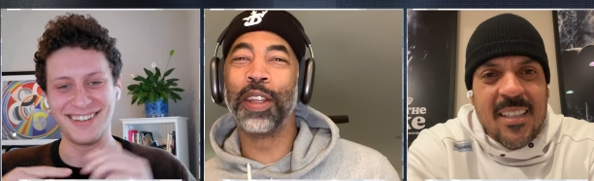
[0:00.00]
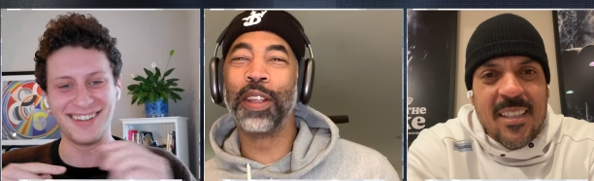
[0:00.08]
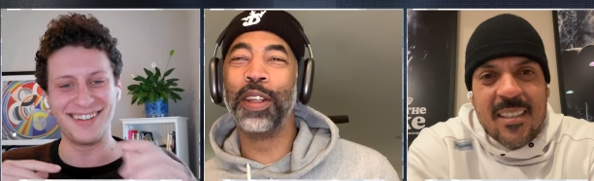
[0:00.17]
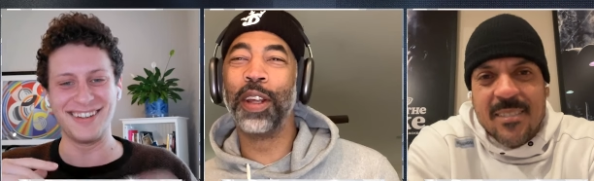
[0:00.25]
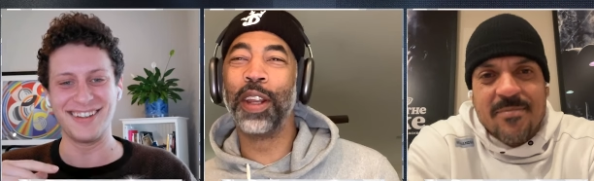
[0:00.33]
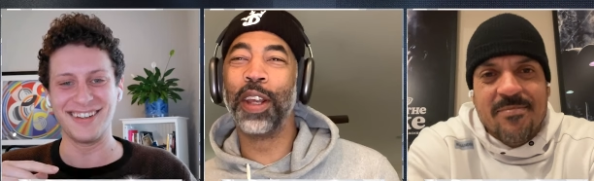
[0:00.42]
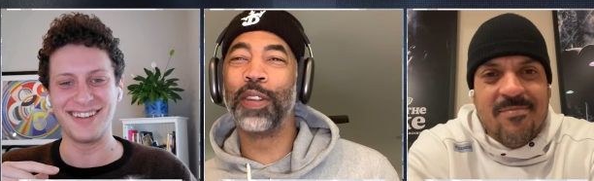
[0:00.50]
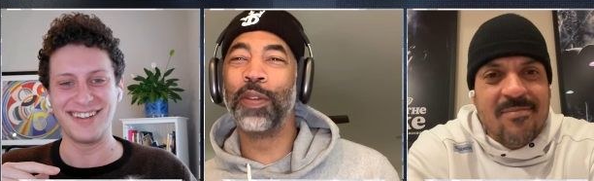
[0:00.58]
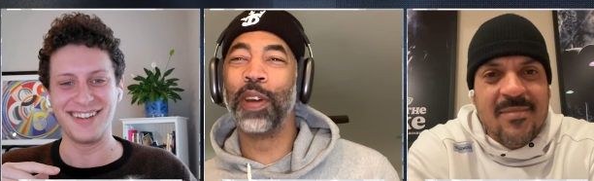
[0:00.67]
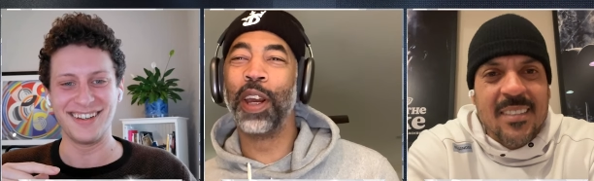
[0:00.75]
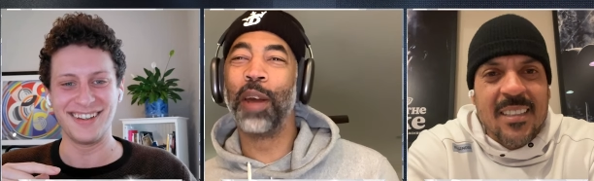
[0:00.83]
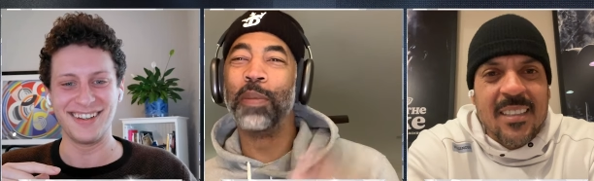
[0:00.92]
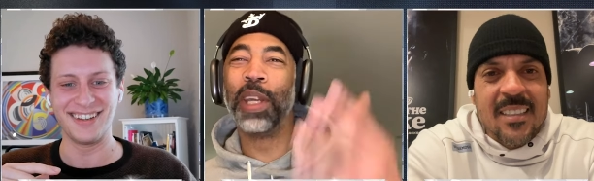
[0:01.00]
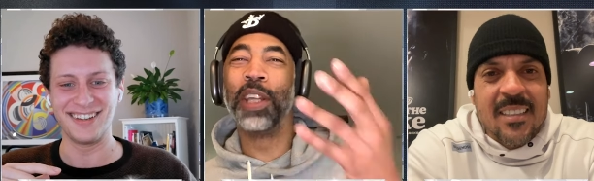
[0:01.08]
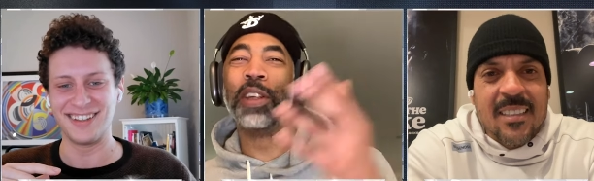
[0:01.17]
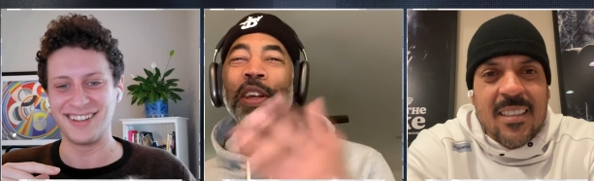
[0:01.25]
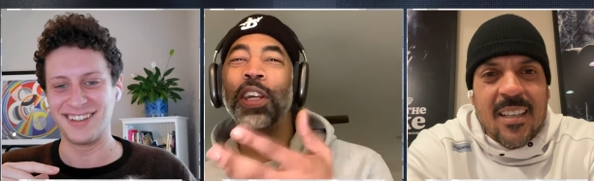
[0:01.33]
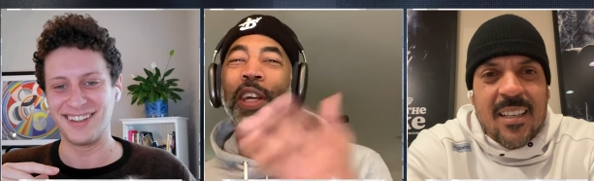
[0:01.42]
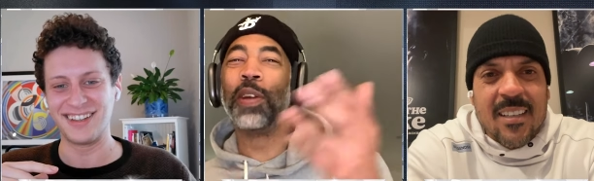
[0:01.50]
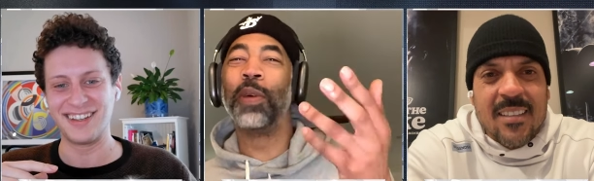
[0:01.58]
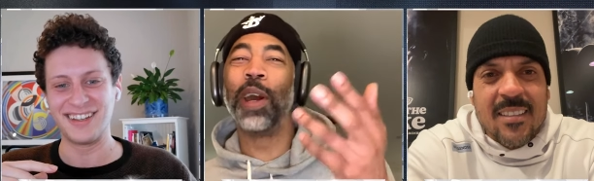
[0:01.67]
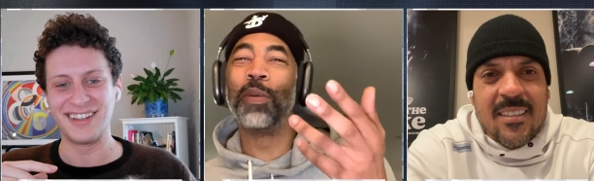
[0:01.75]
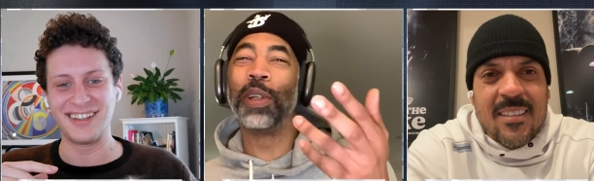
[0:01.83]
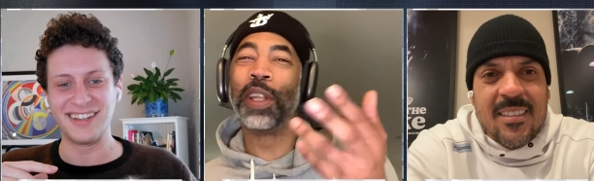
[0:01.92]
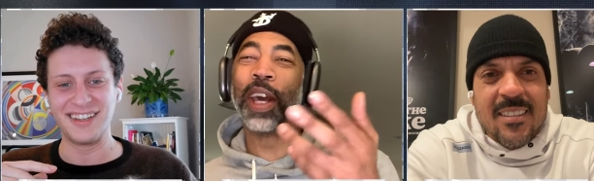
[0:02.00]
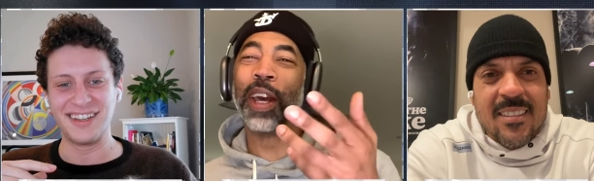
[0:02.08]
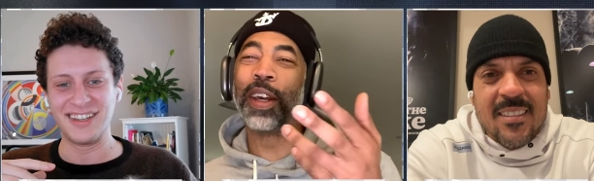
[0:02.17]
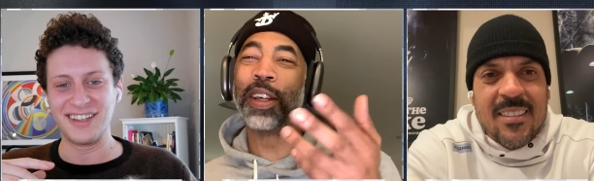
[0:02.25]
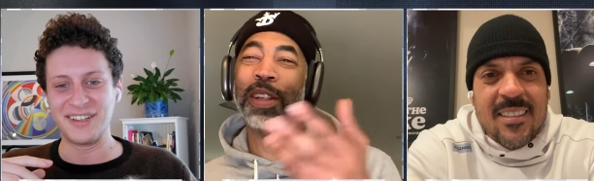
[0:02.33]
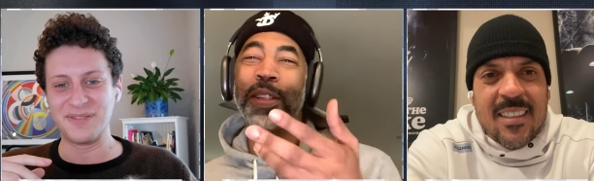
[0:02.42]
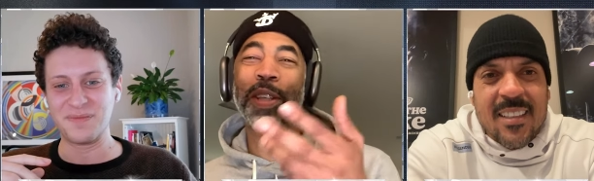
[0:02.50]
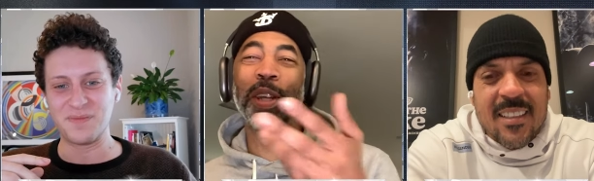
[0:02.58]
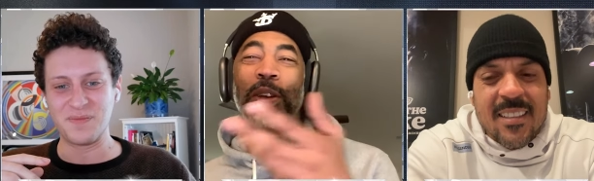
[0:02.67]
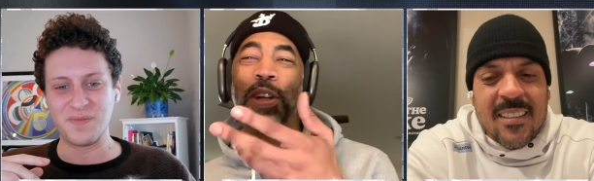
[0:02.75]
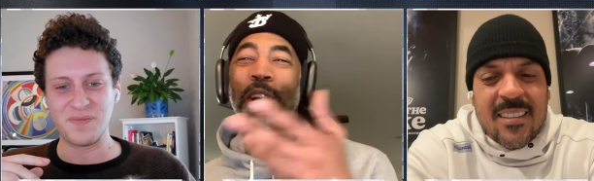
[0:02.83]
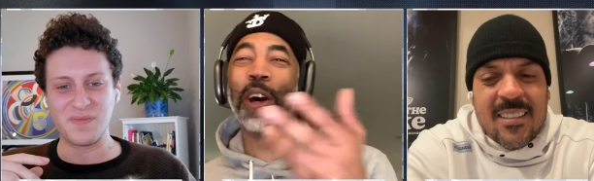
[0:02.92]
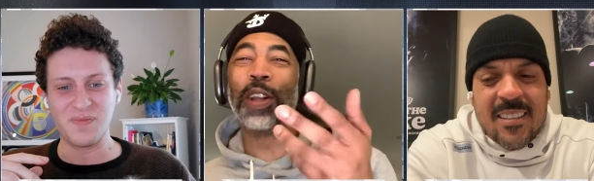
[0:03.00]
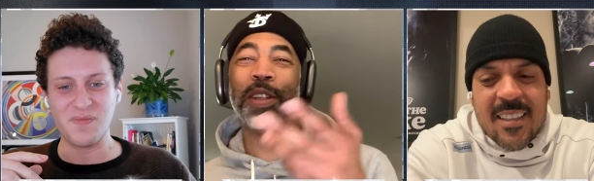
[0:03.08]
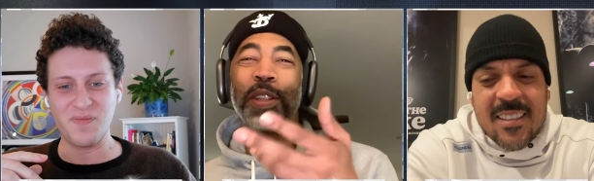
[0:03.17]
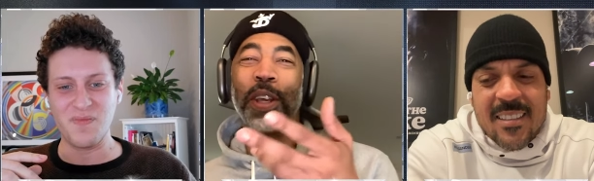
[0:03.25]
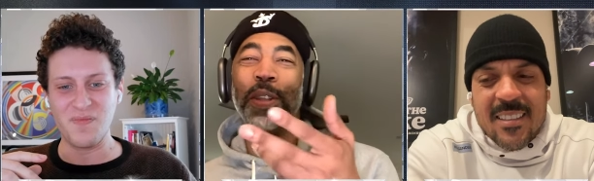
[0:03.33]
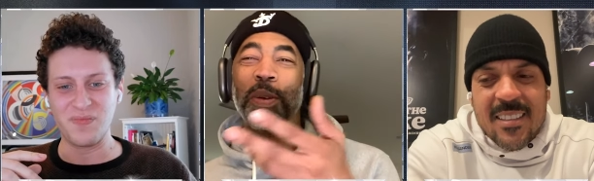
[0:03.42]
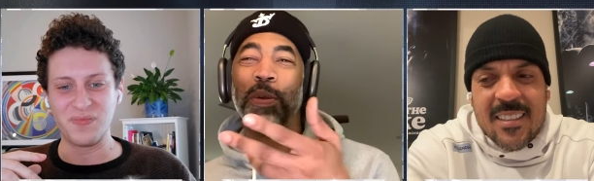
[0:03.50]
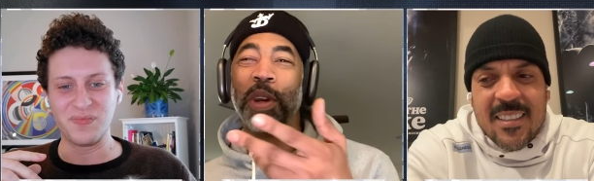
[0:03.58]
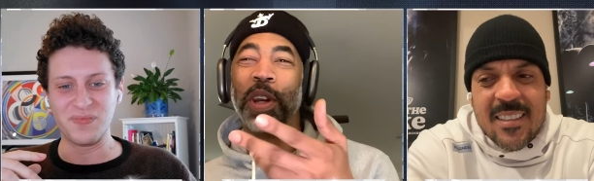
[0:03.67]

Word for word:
Speaker 1: That's, yeah. You know, that's fair. I mean, you can get yeah. away with that, considering yeah. all this other